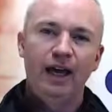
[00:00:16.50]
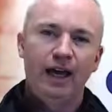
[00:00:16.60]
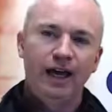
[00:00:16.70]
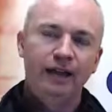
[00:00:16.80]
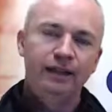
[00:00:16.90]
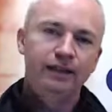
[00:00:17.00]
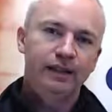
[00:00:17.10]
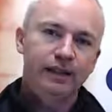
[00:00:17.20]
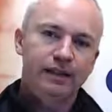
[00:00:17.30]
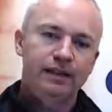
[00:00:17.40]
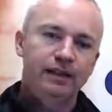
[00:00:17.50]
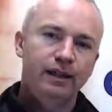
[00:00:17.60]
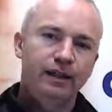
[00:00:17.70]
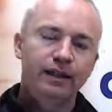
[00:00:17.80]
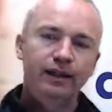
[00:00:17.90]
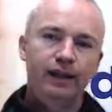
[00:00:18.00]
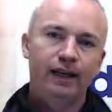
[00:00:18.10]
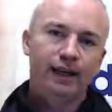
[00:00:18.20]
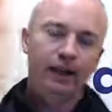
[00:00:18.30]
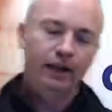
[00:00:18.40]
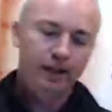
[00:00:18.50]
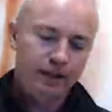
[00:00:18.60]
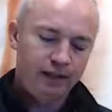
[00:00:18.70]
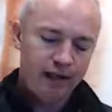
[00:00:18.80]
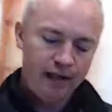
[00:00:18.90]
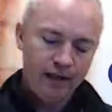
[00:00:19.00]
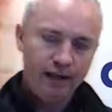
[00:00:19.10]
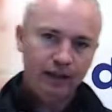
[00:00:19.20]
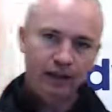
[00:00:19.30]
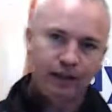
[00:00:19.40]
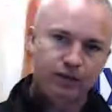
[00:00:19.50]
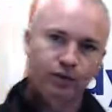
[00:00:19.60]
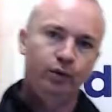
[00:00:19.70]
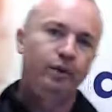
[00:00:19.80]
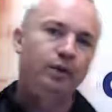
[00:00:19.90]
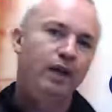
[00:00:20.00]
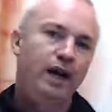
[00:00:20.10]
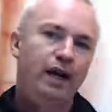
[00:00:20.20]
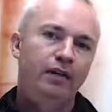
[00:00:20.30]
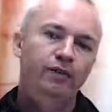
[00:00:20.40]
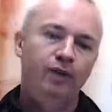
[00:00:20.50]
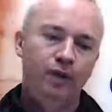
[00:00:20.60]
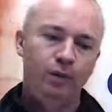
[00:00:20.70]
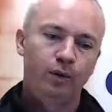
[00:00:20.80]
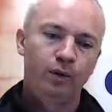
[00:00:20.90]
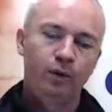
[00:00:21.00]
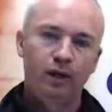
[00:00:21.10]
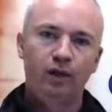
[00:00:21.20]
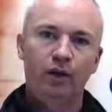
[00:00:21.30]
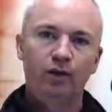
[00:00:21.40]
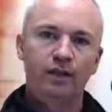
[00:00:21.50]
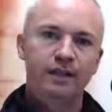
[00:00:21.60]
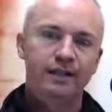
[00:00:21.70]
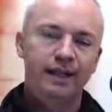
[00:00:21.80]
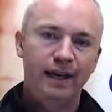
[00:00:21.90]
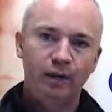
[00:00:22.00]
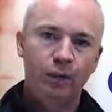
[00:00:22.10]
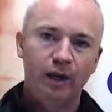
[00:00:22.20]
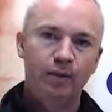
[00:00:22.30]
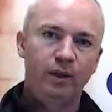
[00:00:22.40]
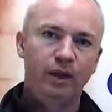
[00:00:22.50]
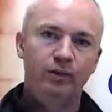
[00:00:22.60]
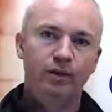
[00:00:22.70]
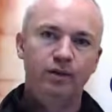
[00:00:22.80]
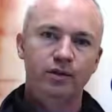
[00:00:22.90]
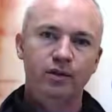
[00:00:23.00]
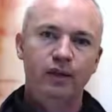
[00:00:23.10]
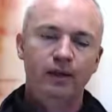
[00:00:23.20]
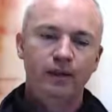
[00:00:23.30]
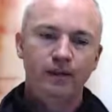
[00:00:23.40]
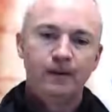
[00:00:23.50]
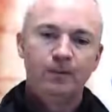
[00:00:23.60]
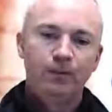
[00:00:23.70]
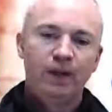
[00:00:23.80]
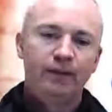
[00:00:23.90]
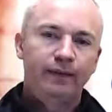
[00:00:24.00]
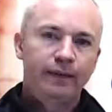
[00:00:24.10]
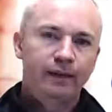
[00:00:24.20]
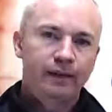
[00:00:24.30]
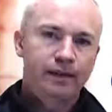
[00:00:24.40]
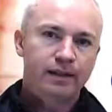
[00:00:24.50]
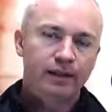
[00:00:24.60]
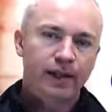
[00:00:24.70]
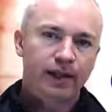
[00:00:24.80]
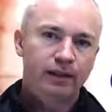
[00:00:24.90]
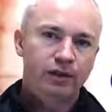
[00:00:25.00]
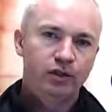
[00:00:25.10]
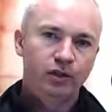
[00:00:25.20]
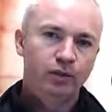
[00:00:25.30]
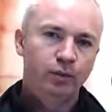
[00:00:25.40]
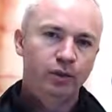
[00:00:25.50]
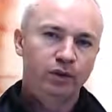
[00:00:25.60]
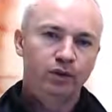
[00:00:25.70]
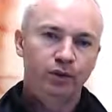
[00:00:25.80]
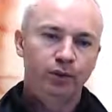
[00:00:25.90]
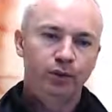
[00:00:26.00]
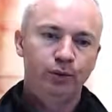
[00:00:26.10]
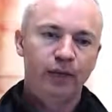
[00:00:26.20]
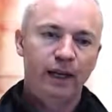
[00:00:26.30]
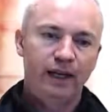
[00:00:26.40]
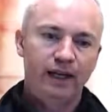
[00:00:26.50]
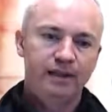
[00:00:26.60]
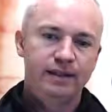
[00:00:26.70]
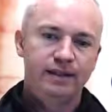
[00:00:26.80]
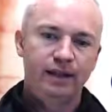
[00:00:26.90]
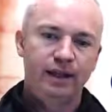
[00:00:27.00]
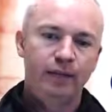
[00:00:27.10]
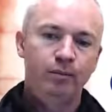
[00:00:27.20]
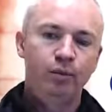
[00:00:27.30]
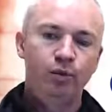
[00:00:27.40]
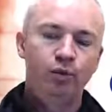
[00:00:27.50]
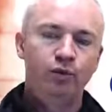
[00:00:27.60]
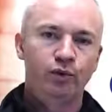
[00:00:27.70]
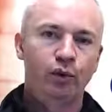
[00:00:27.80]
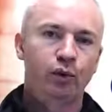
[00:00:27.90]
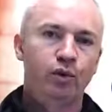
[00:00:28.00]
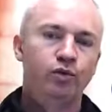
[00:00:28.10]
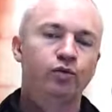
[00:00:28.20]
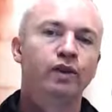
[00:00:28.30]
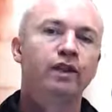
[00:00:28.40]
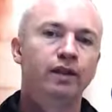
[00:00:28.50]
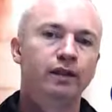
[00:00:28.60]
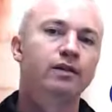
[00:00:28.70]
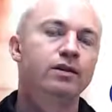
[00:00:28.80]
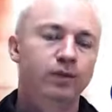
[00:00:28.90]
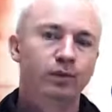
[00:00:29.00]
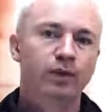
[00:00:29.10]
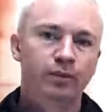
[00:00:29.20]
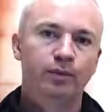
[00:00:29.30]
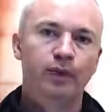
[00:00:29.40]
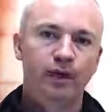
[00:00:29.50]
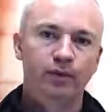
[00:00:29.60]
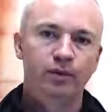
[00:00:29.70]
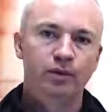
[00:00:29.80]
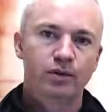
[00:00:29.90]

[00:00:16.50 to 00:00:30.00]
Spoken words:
And it's the idea that in any classroom you have what we might call these gateway behaviors, things that children will do as they move towards really disruptive behaviors.